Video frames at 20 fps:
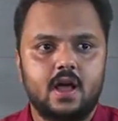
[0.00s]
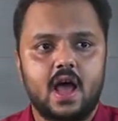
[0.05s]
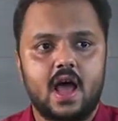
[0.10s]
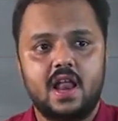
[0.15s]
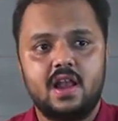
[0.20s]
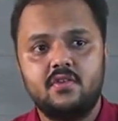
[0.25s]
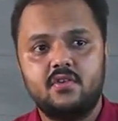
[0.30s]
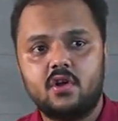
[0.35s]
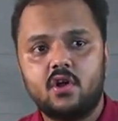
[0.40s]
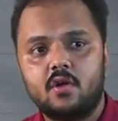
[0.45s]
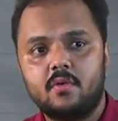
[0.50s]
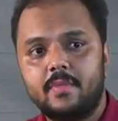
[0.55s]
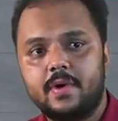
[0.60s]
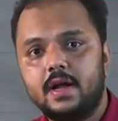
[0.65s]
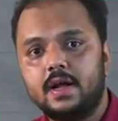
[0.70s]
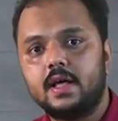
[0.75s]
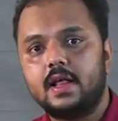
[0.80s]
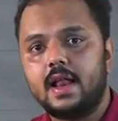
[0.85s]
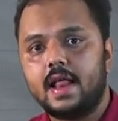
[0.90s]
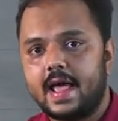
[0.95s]

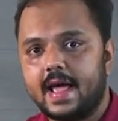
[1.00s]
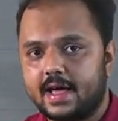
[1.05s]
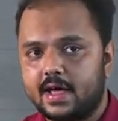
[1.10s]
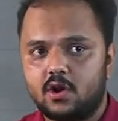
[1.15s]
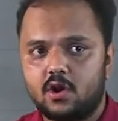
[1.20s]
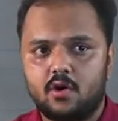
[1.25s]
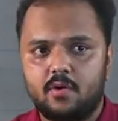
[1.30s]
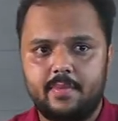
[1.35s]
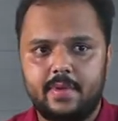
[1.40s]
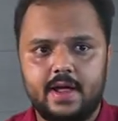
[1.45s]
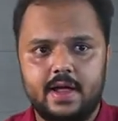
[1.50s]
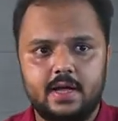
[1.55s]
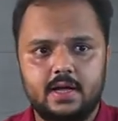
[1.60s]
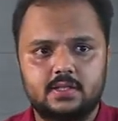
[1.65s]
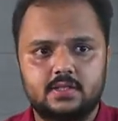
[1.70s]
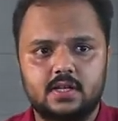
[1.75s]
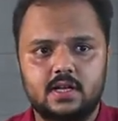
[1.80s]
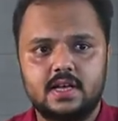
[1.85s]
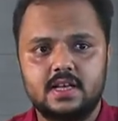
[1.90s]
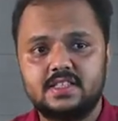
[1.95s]
Environmental
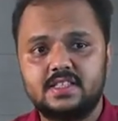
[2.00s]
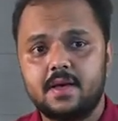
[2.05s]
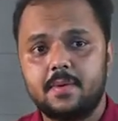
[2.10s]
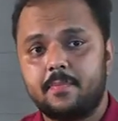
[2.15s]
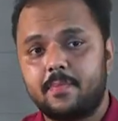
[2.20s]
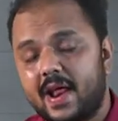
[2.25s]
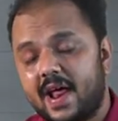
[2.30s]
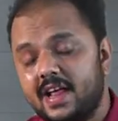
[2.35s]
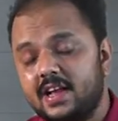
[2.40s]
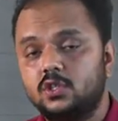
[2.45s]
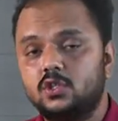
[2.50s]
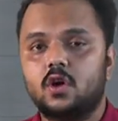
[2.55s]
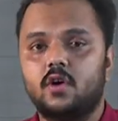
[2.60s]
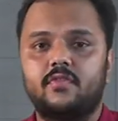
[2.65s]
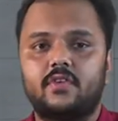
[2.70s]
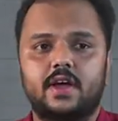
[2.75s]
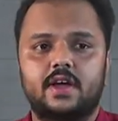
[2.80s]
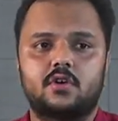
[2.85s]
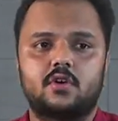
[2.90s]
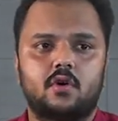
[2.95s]
economics is a branch of
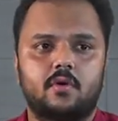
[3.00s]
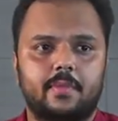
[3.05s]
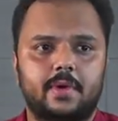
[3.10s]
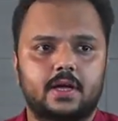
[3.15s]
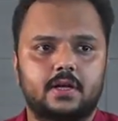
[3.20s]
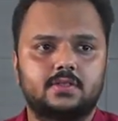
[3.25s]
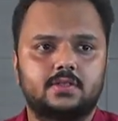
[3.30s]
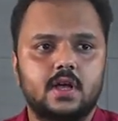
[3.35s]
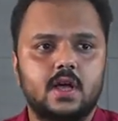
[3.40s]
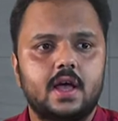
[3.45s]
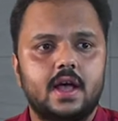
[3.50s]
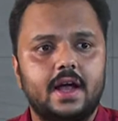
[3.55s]
economics.